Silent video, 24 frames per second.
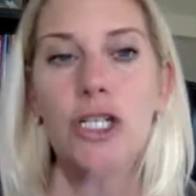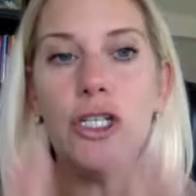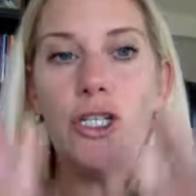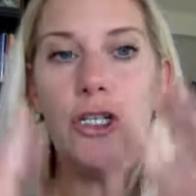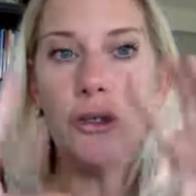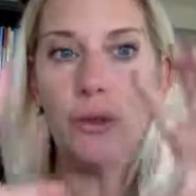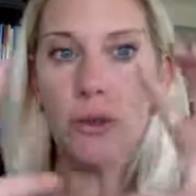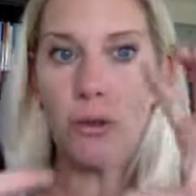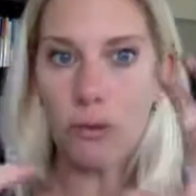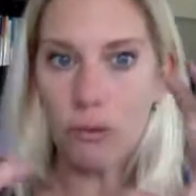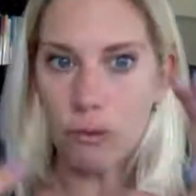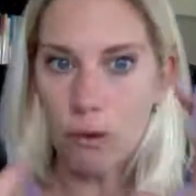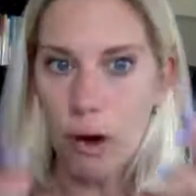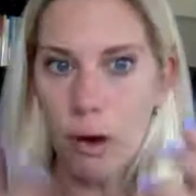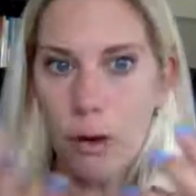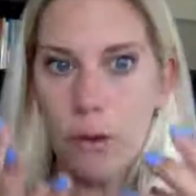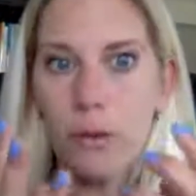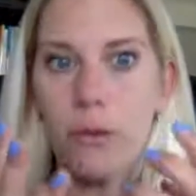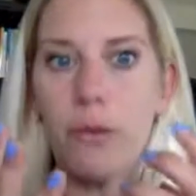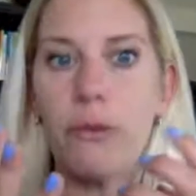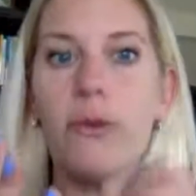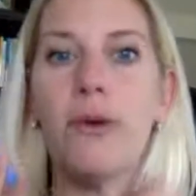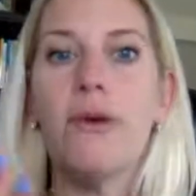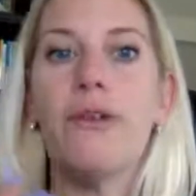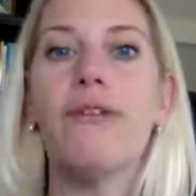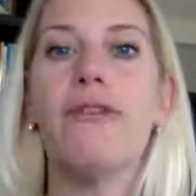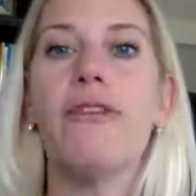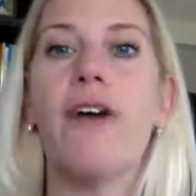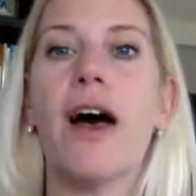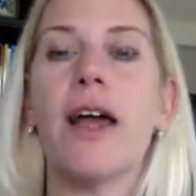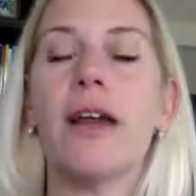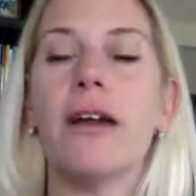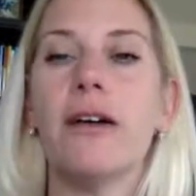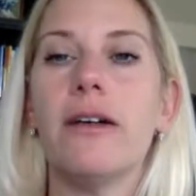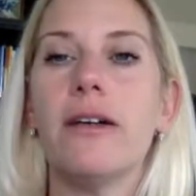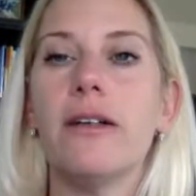to grow through
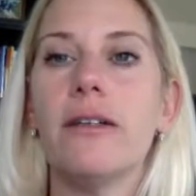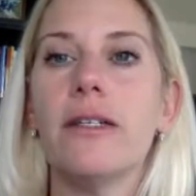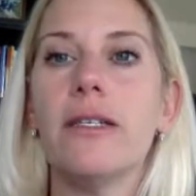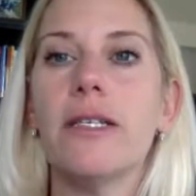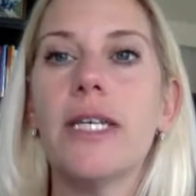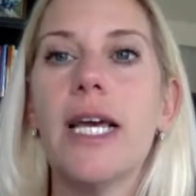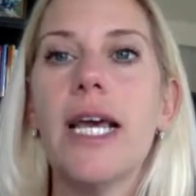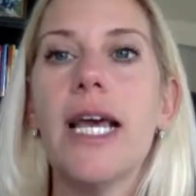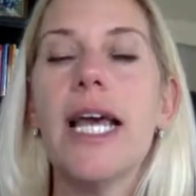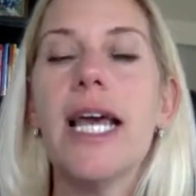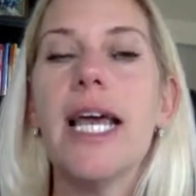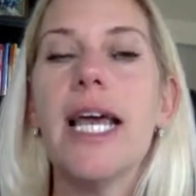funnels,